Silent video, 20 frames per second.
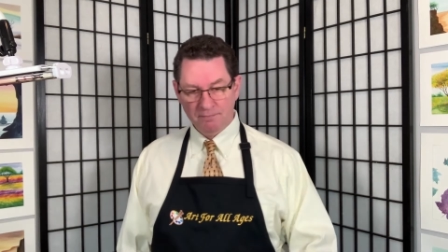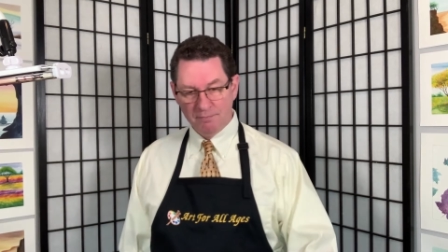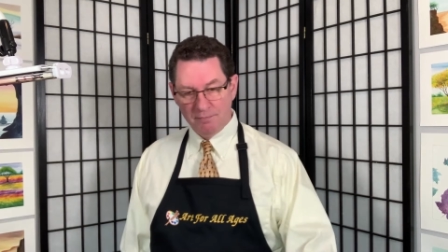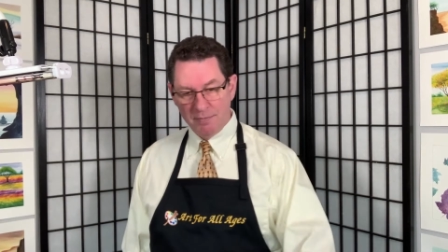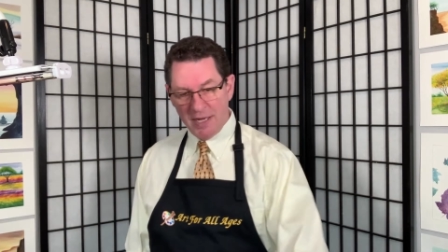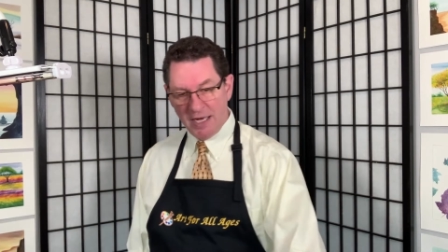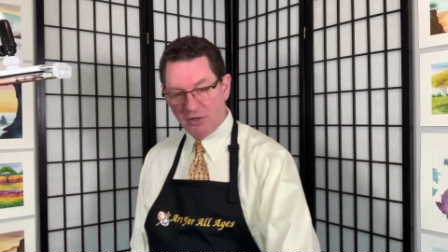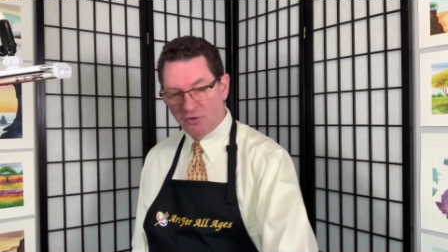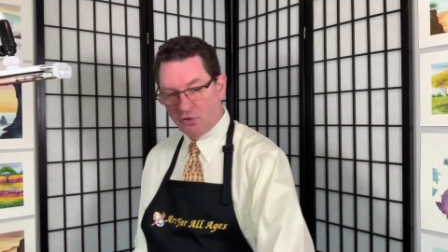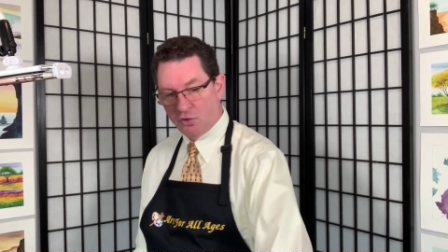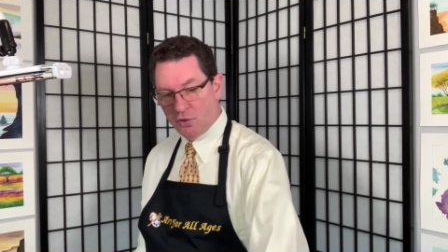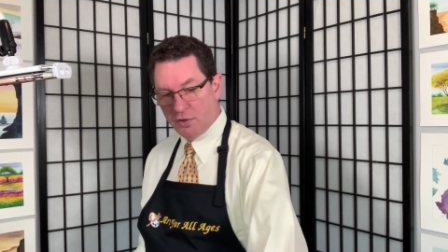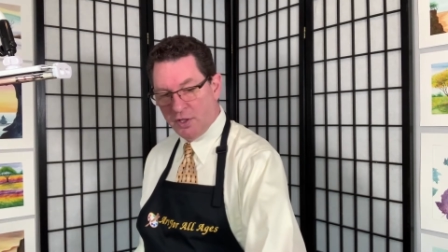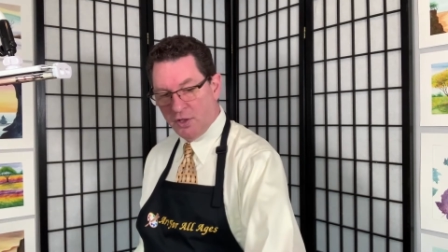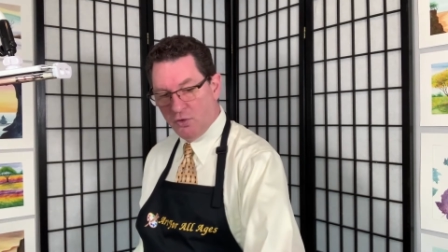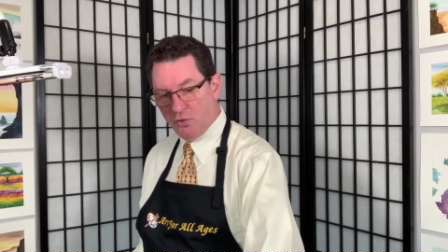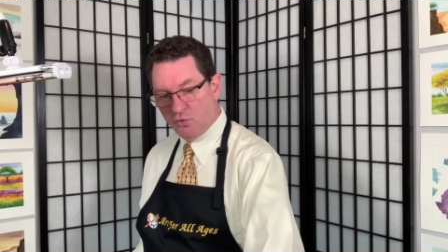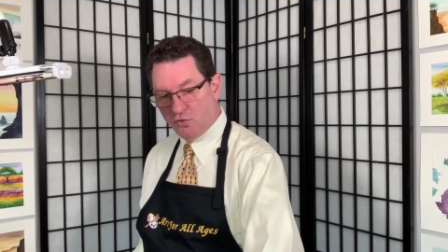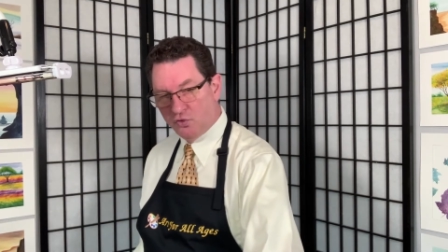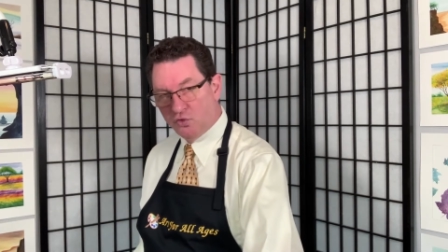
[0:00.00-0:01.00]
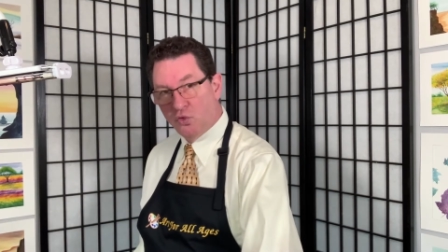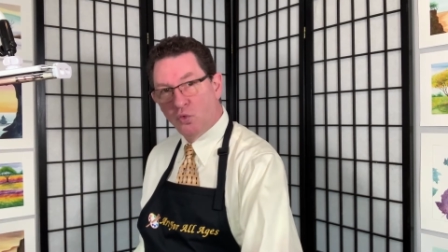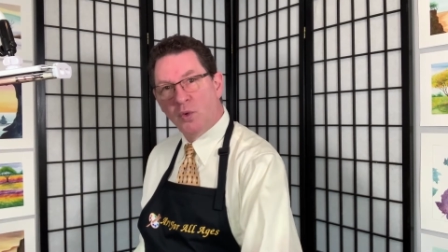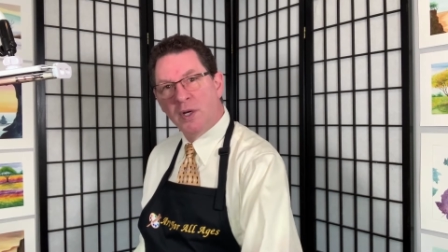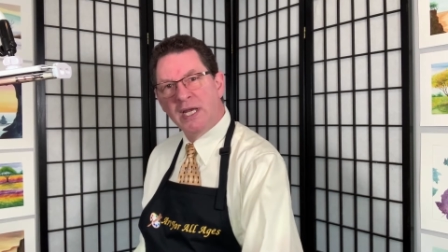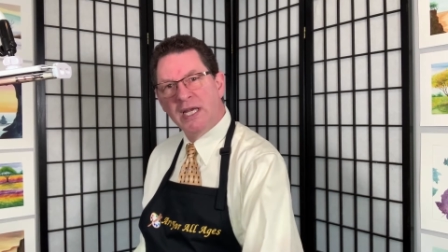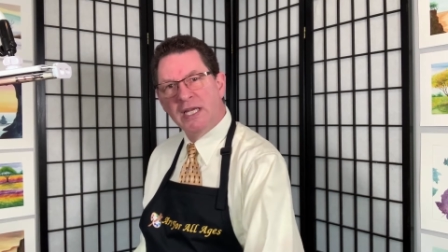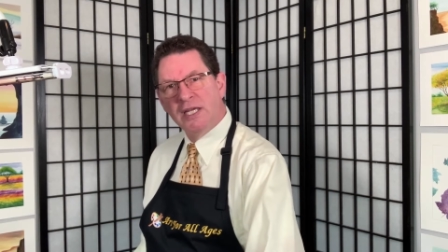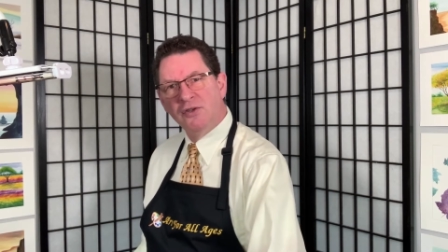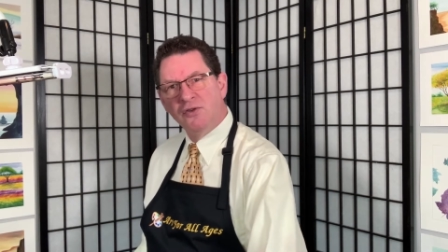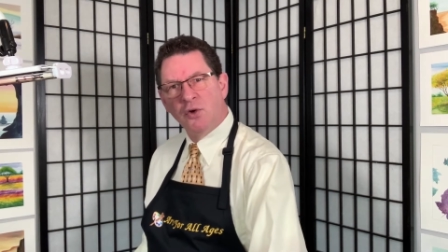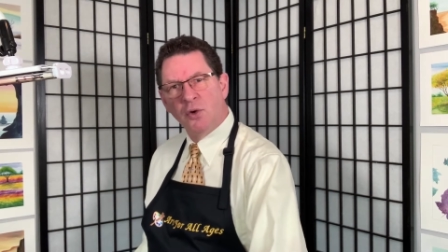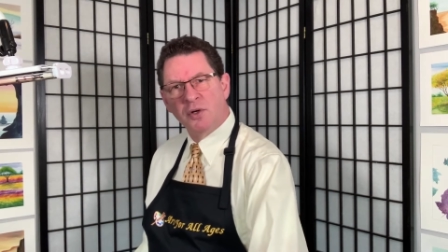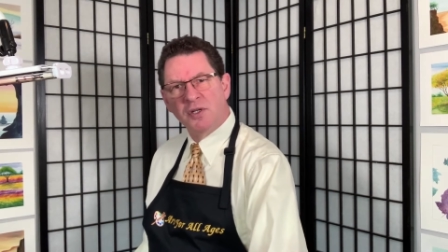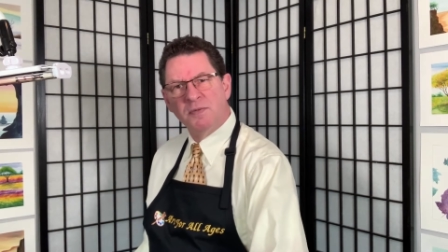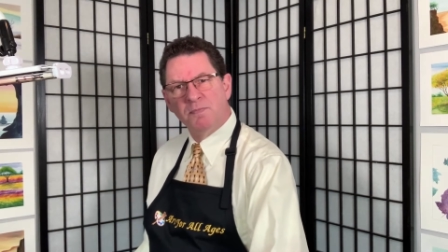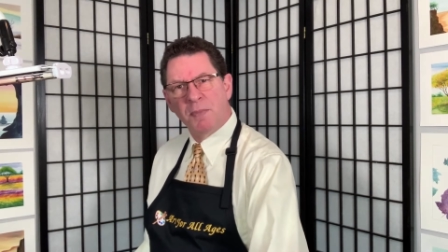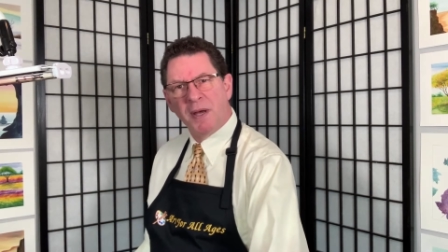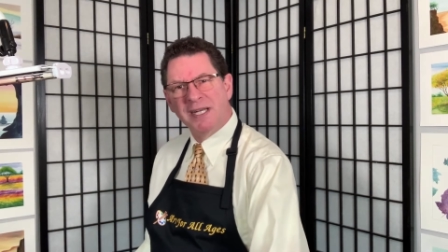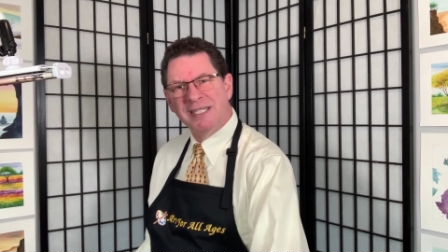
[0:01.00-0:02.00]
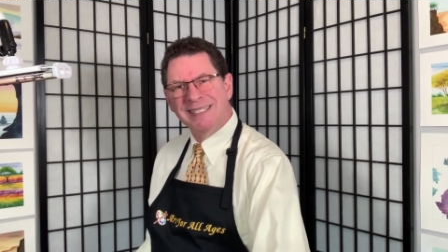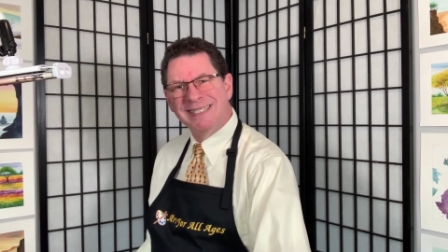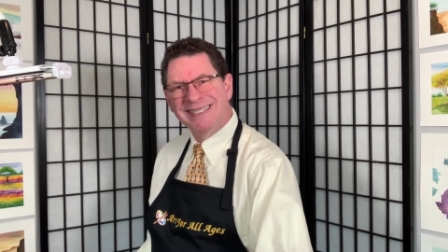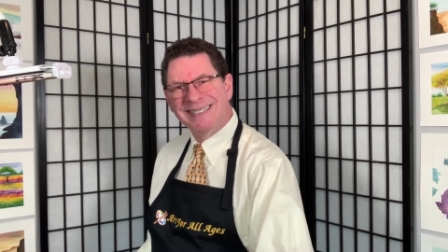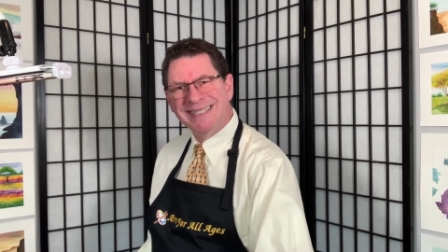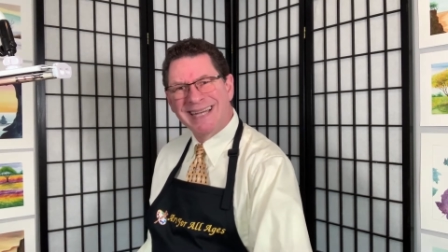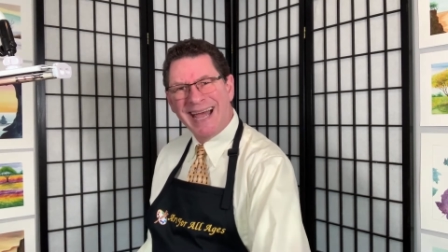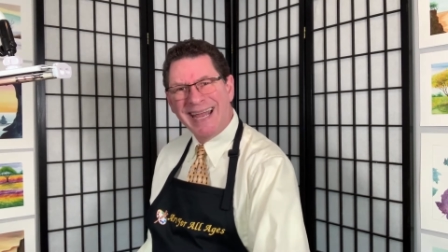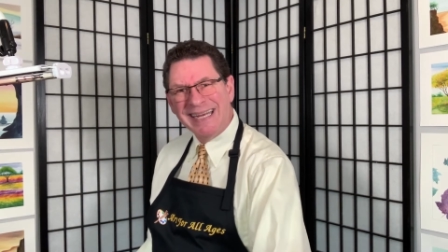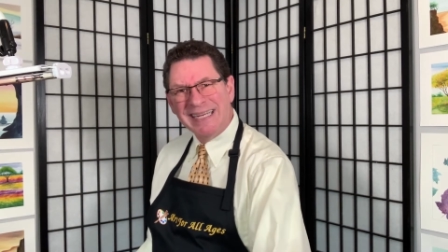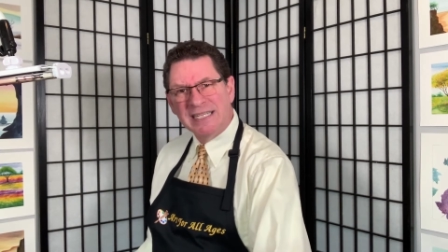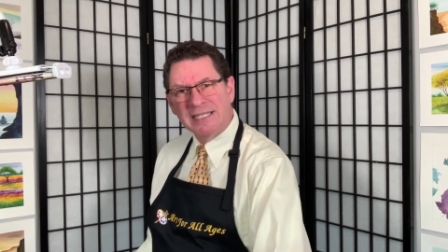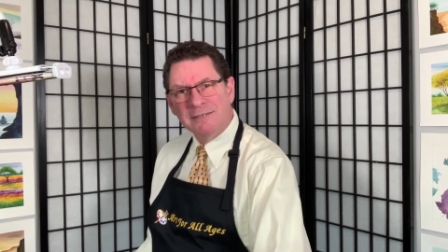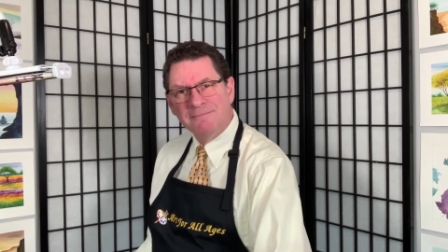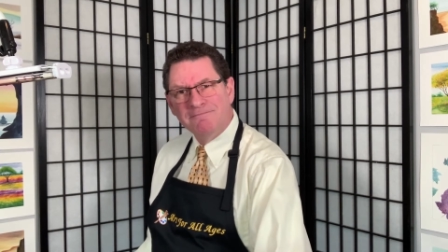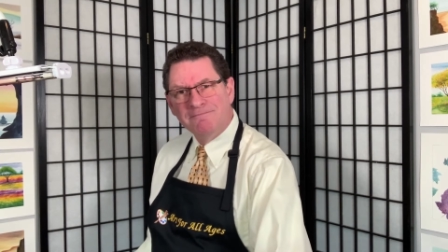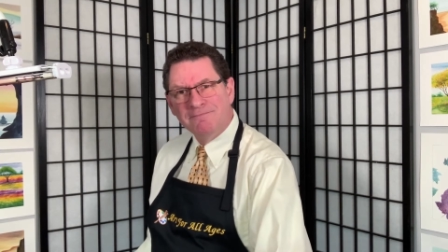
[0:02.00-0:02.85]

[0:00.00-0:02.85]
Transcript: make sure that you squeeze your sponge tight.